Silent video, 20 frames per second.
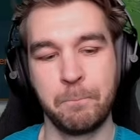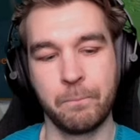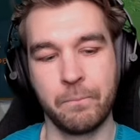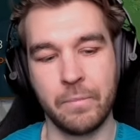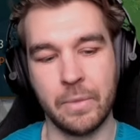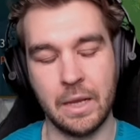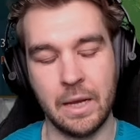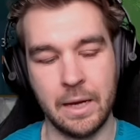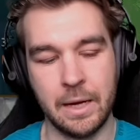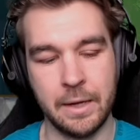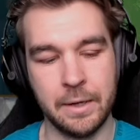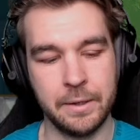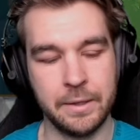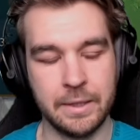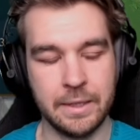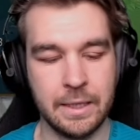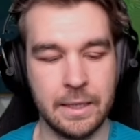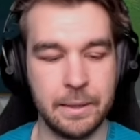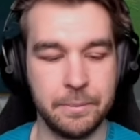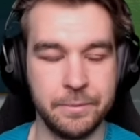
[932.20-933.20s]
And
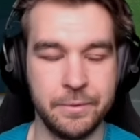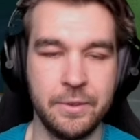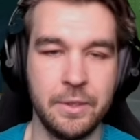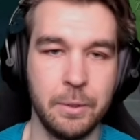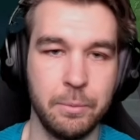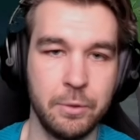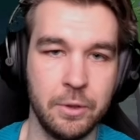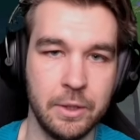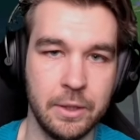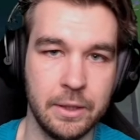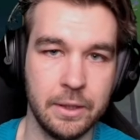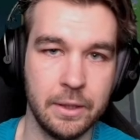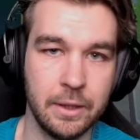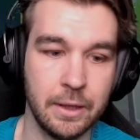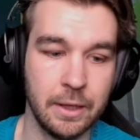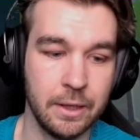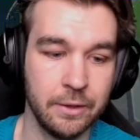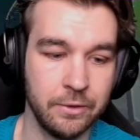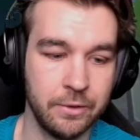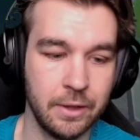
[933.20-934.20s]
games typically
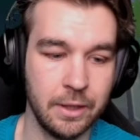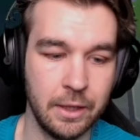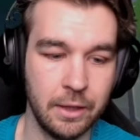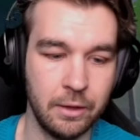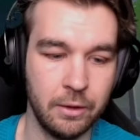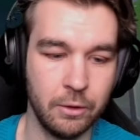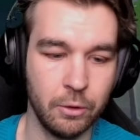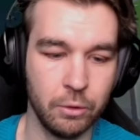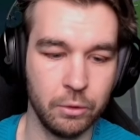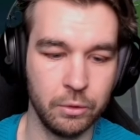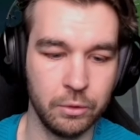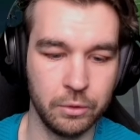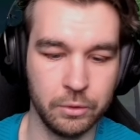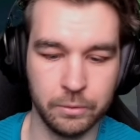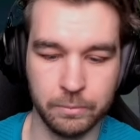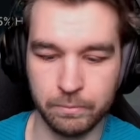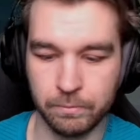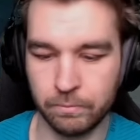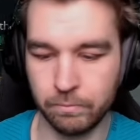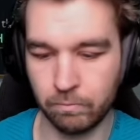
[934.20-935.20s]
last a little longer.
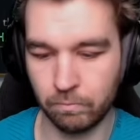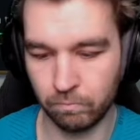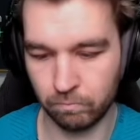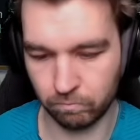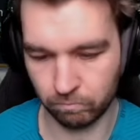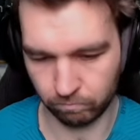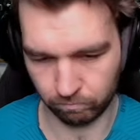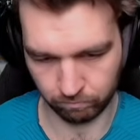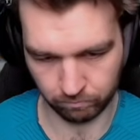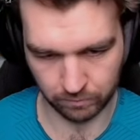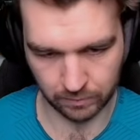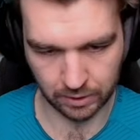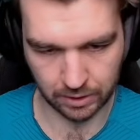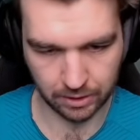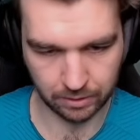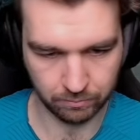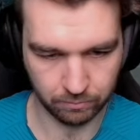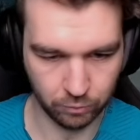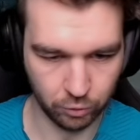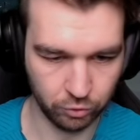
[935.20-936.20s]
And
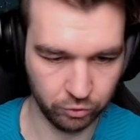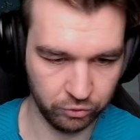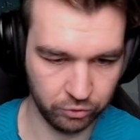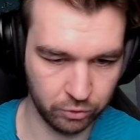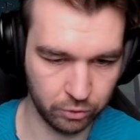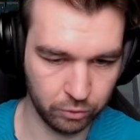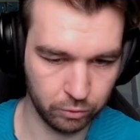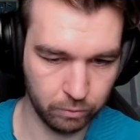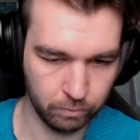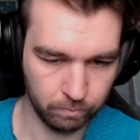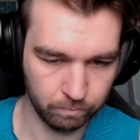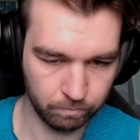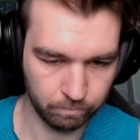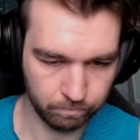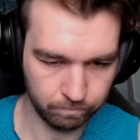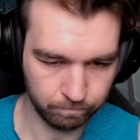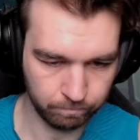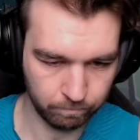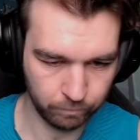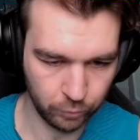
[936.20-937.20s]
then also
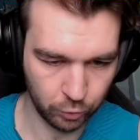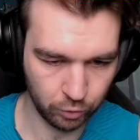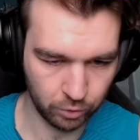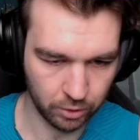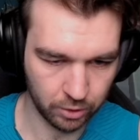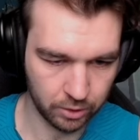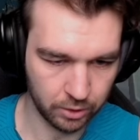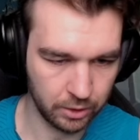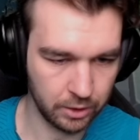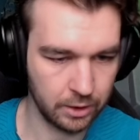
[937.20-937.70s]
you got